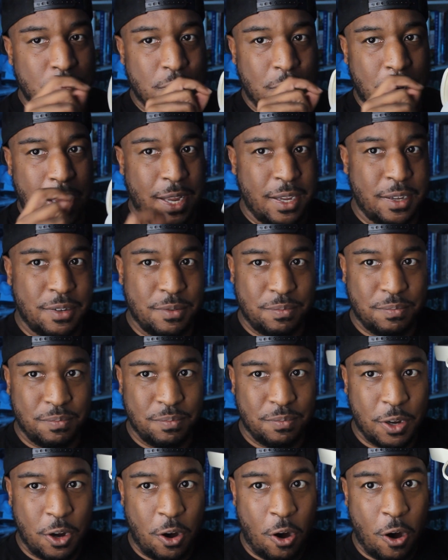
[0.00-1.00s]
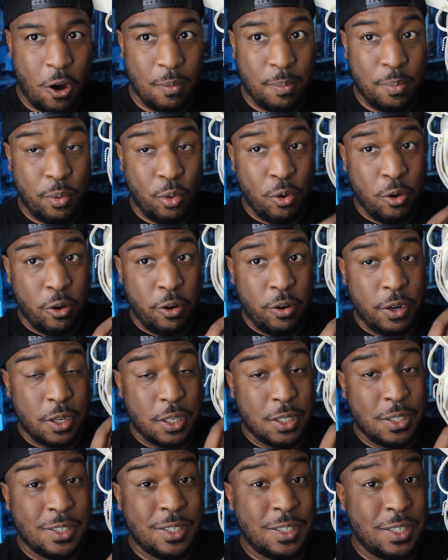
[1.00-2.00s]
like cardboard
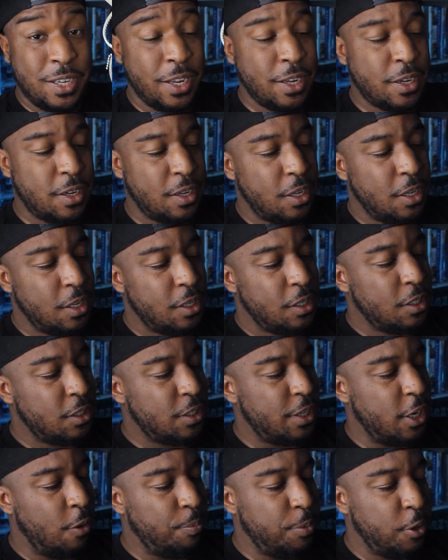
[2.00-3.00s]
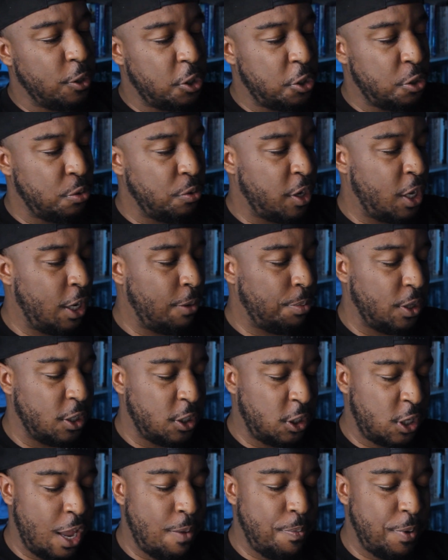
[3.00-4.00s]
stick to help your shoe keep the
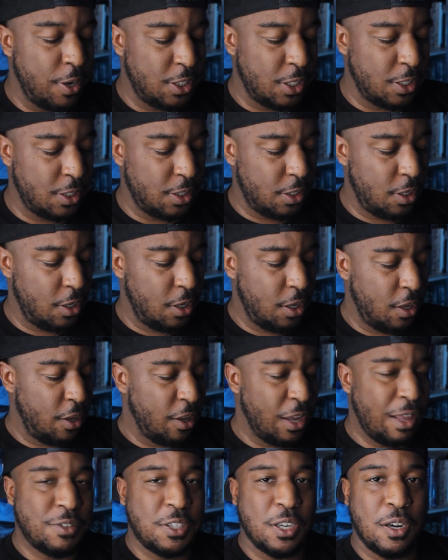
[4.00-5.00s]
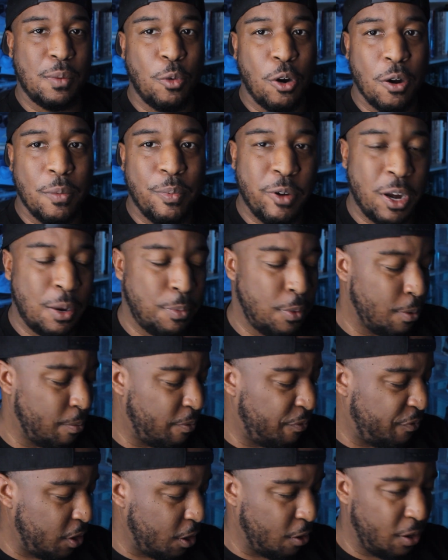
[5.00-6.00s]
shape. It just gives it a more premium
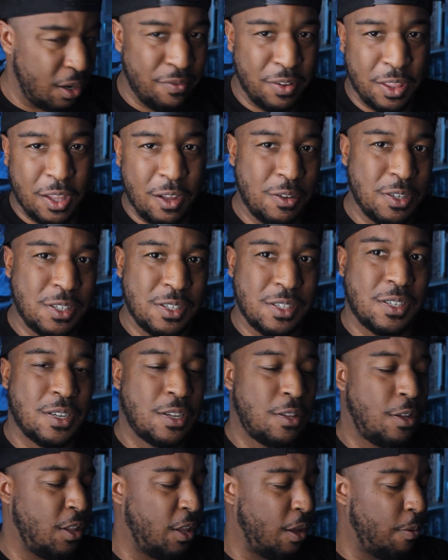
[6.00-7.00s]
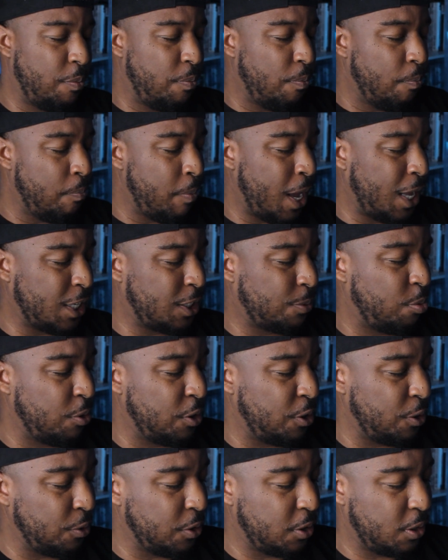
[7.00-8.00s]
feel, even though it's clearly a
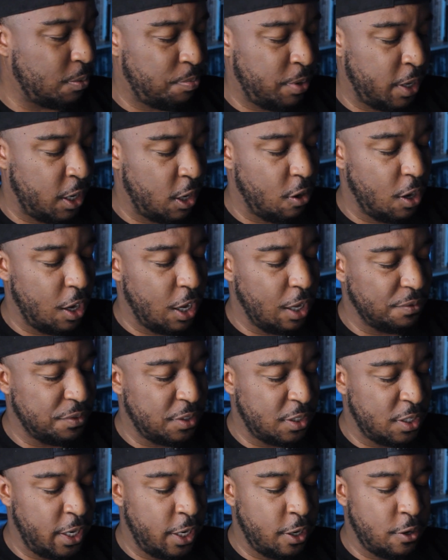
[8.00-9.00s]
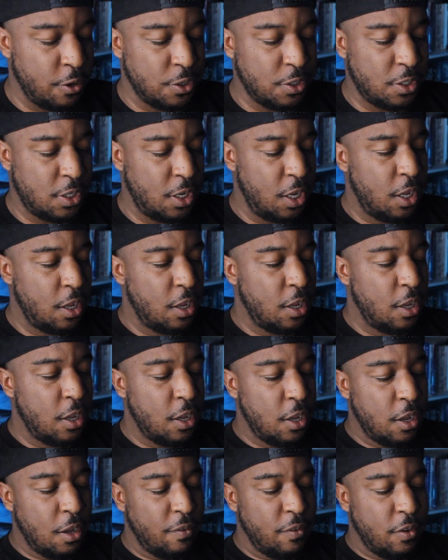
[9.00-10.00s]
mass-produced pair of sneakers.
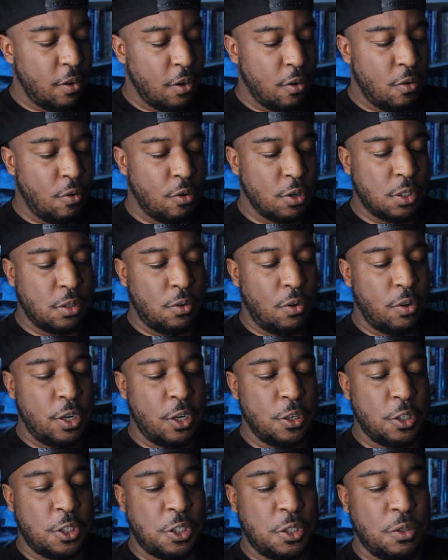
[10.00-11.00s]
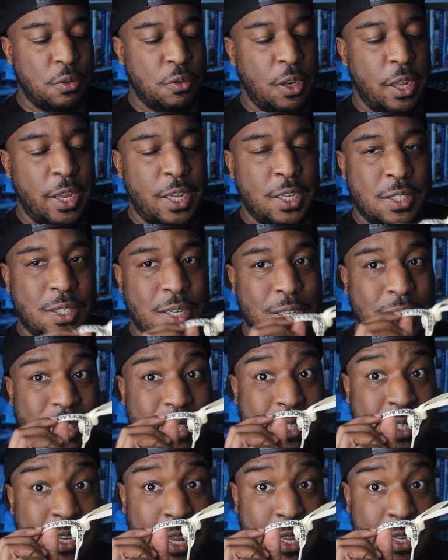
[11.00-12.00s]
Of course, on your shoelace, it
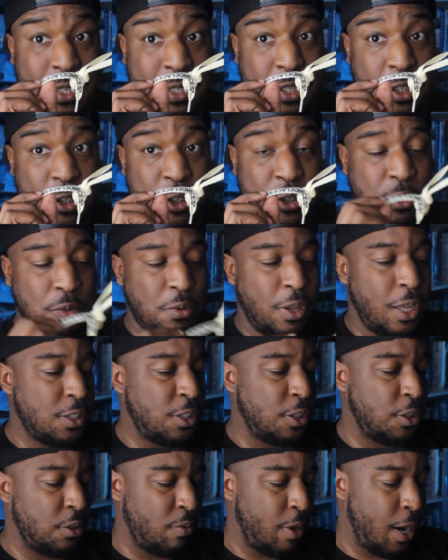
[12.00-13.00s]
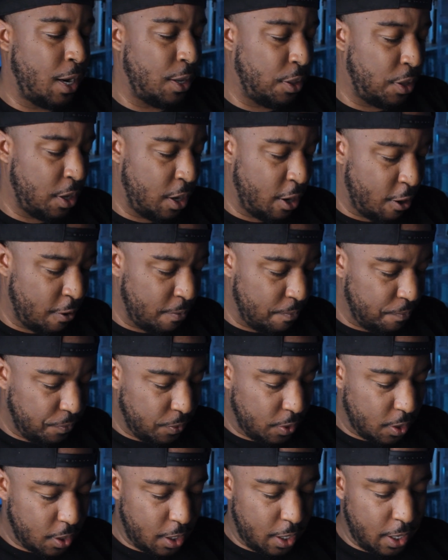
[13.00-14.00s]
says shoelaces right there.
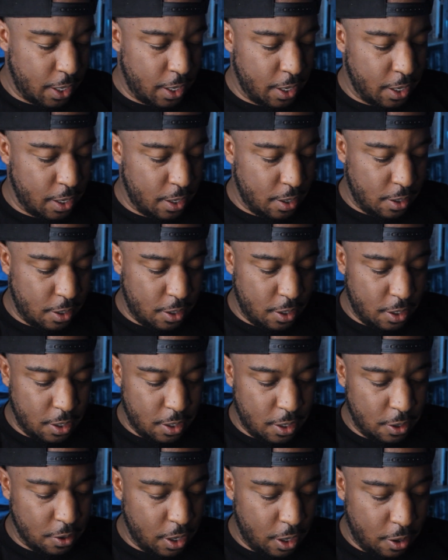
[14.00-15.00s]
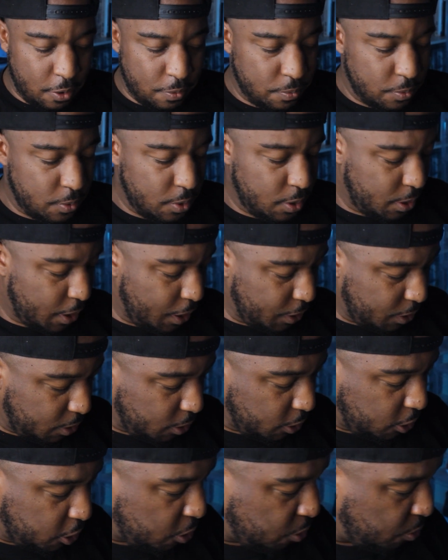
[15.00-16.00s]
And, you know, that's
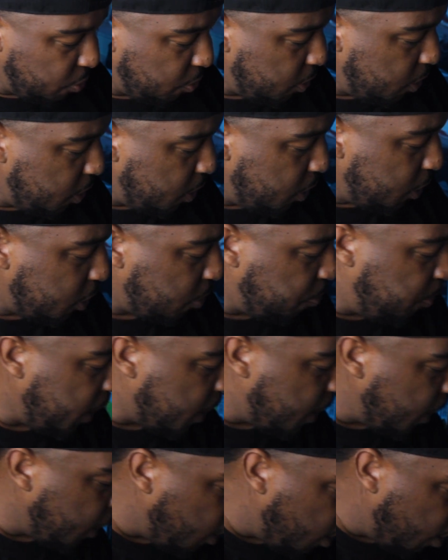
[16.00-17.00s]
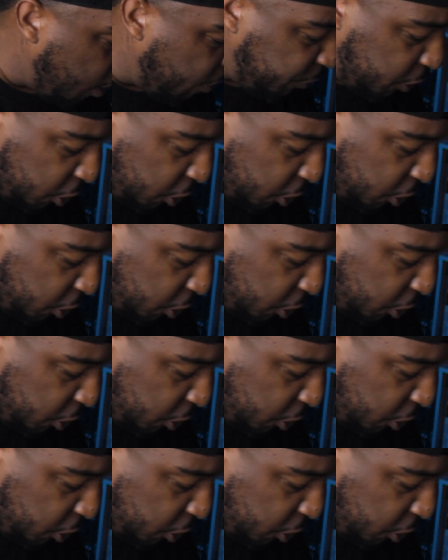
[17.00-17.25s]
the shoe. Speaking of